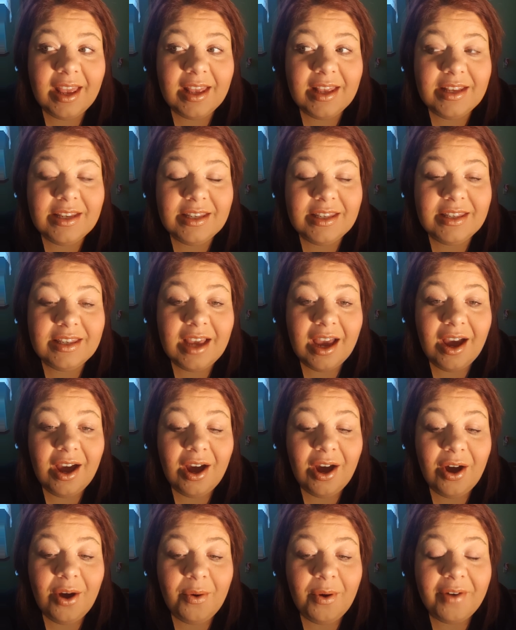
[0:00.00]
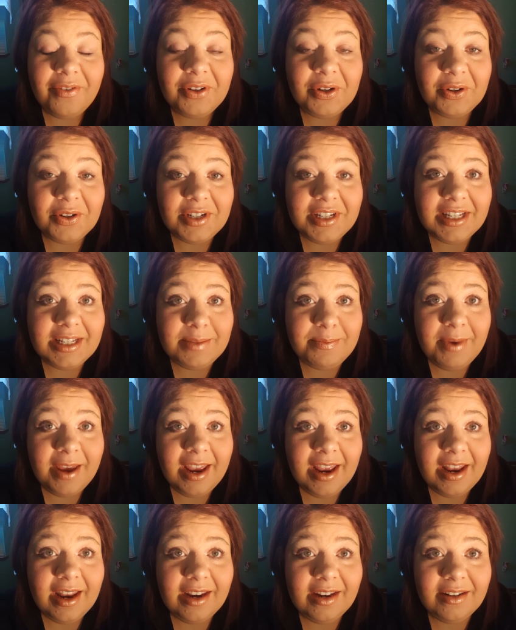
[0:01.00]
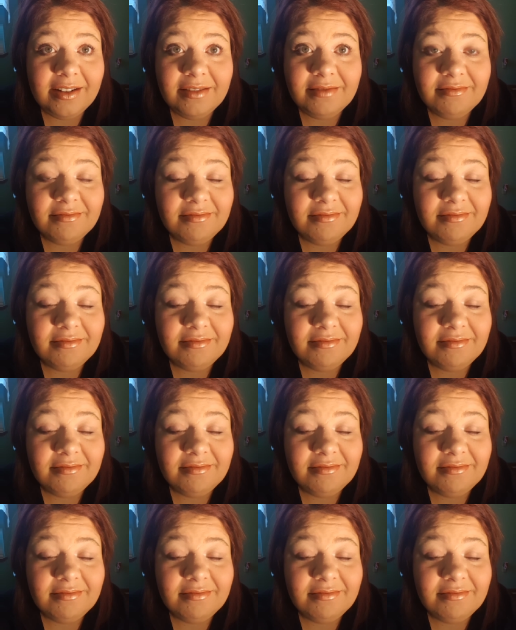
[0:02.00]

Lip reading: So, of course, it's been